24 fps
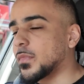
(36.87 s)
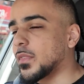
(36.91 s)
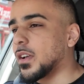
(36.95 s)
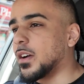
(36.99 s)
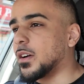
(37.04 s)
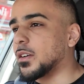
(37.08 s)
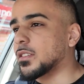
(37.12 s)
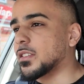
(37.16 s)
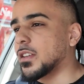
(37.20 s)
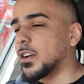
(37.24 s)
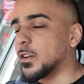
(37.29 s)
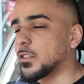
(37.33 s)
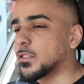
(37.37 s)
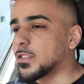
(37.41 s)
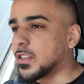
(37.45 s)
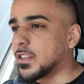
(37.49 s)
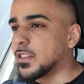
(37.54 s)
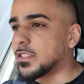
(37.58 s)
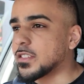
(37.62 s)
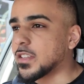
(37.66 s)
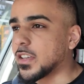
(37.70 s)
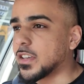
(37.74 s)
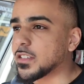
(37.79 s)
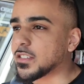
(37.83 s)
I was
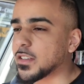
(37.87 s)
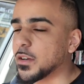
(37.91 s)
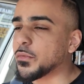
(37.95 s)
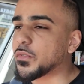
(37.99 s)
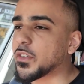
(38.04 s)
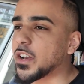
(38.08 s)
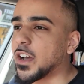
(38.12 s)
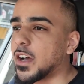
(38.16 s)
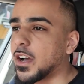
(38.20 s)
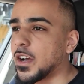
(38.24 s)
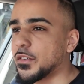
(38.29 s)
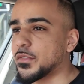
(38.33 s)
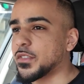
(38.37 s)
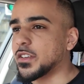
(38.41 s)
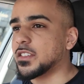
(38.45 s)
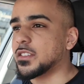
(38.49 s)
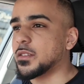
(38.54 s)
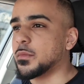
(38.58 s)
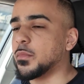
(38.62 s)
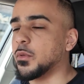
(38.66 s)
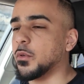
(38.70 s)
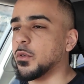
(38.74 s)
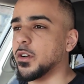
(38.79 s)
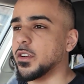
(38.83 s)
gonna say something that I think is
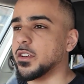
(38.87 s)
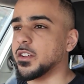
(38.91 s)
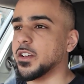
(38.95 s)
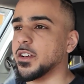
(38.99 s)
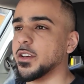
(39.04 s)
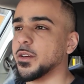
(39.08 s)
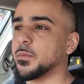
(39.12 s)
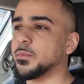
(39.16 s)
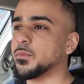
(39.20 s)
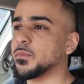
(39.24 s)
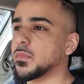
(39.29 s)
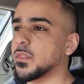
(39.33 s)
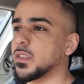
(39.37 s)
important, yeah?